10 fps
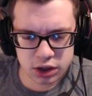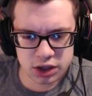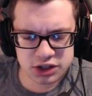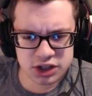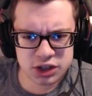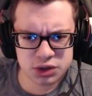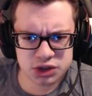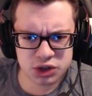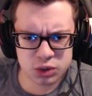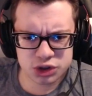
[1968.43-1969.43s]
He's gonna use
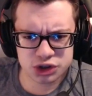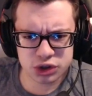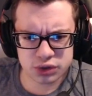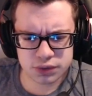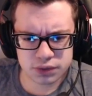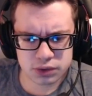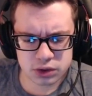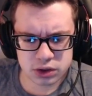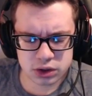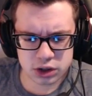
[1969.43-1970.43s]
his own surf.
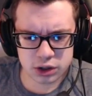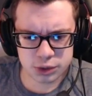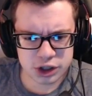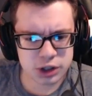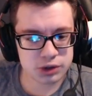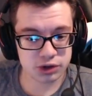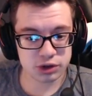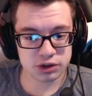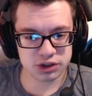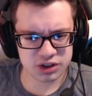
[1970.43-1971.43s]
We're gonna use
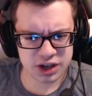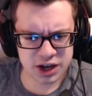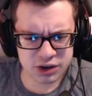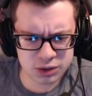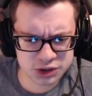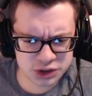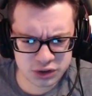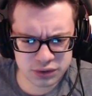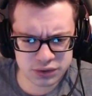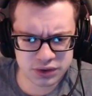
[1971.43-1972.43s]
our own
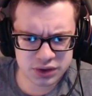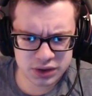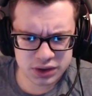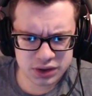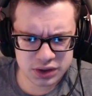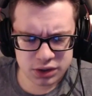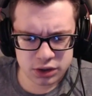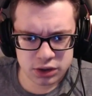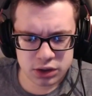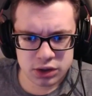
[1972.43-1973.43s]
surf
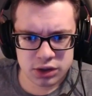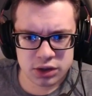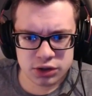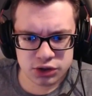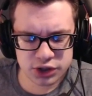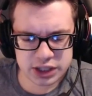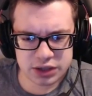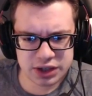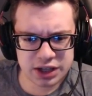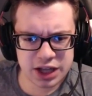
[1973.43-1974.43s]
to take
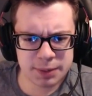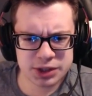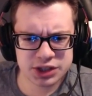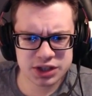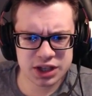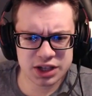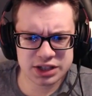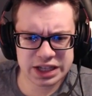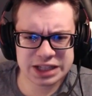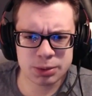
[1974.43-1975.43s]
out that Lapras, and then
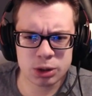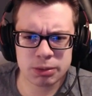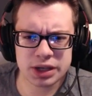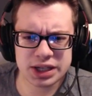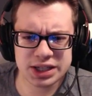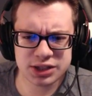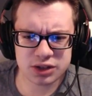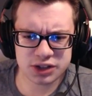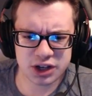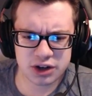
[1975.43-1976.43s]
his last Pokemon is
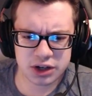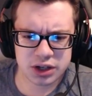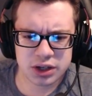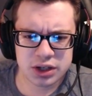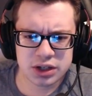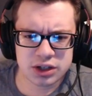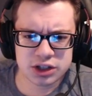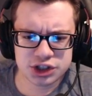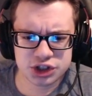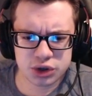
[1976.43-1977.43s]
Altaria.
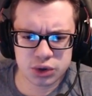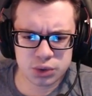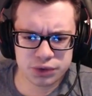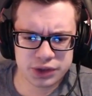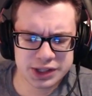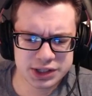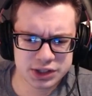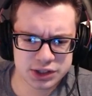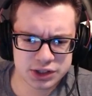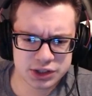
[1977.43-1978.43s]
So this
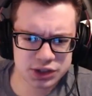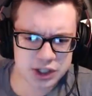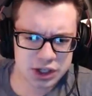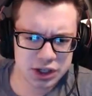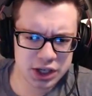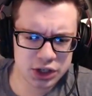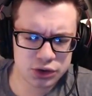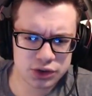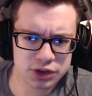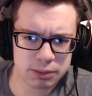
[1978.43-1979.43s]
is
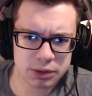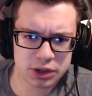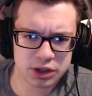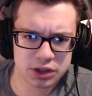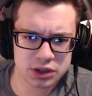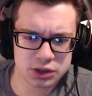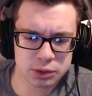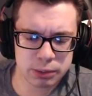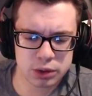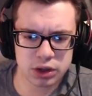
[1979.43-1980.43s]
interesting because
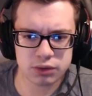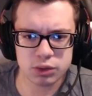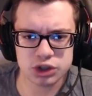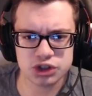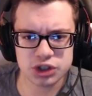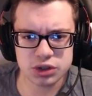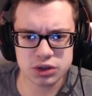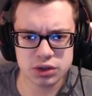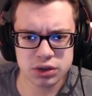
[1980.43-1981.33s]
we both have 1 shield,